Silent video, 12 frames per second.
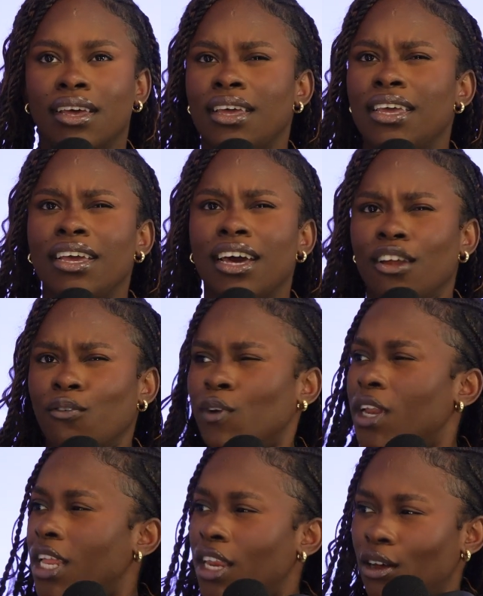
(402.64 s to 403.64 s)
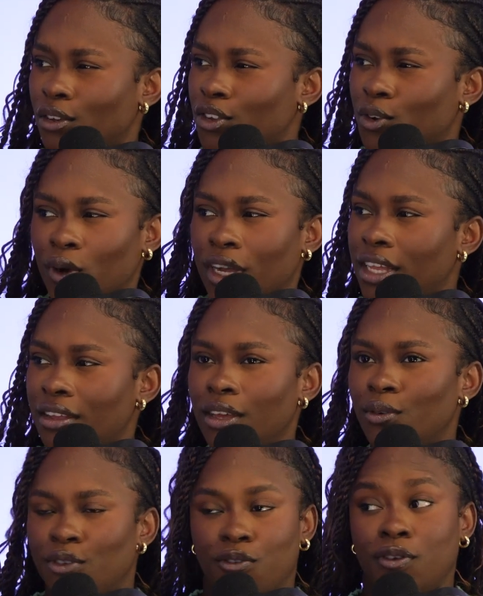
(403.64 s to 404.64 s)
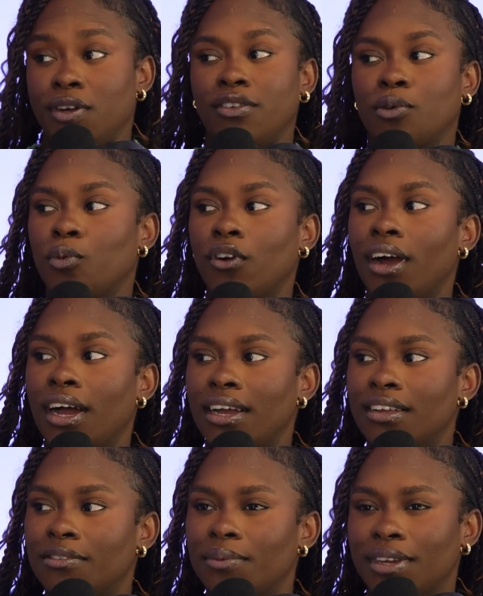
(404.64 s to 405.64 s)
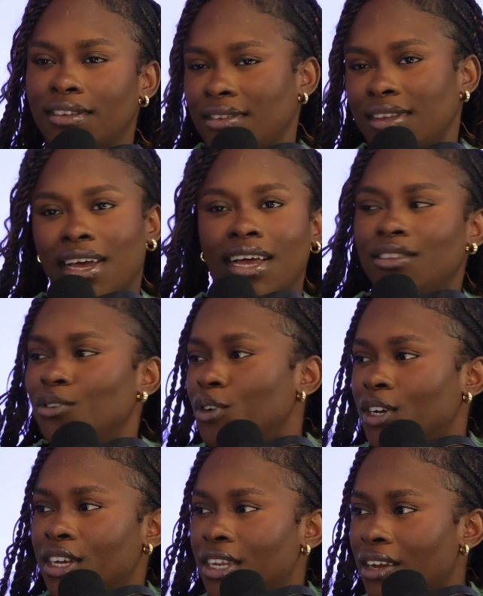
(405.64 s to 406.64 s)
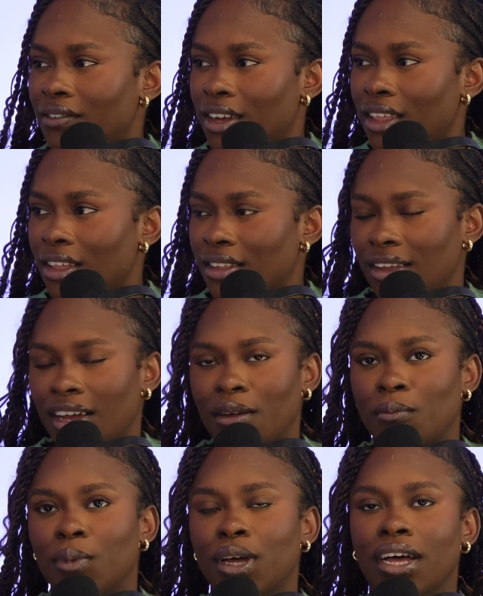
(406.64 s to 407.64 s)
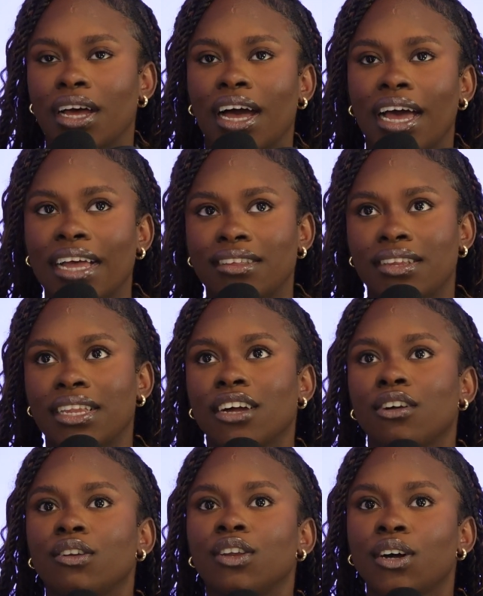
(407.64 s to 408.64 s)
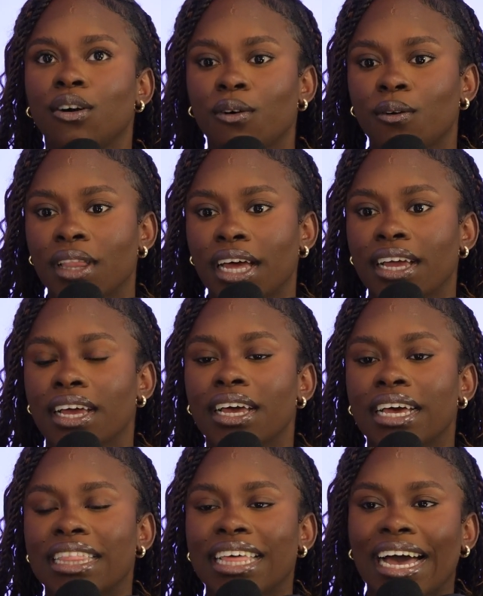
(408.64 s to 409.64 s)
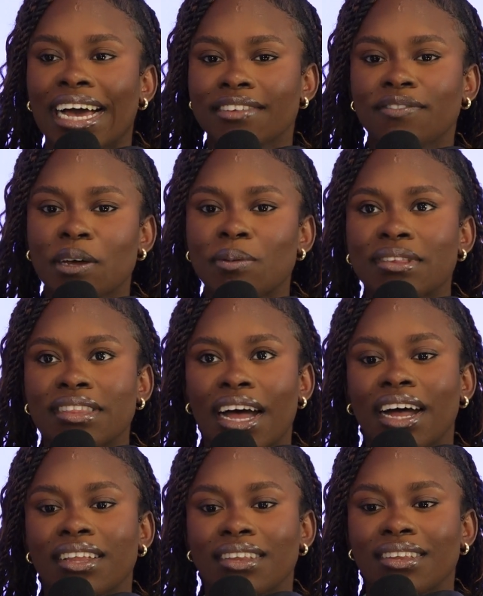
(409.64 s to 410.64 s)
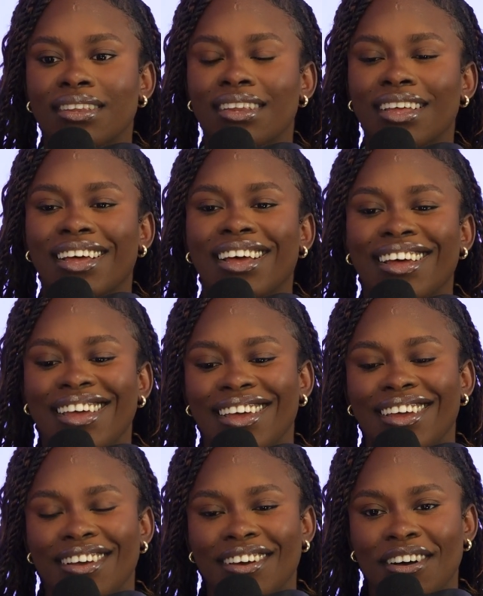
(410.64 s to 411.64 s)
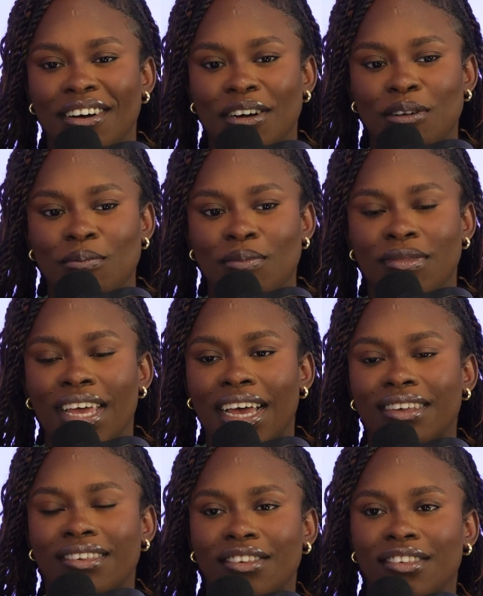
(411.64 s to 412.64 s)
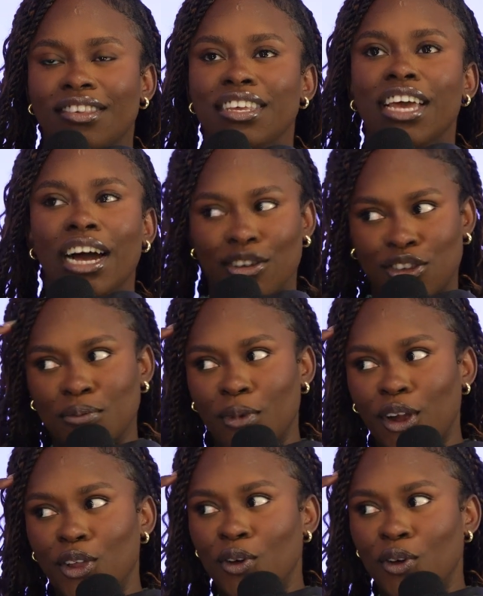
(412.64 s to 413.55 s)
he got a really low score. He was very surprised because he's like, I do good every other time. Right. But I had to let her know, like, the ASVAB is not a test to see how smart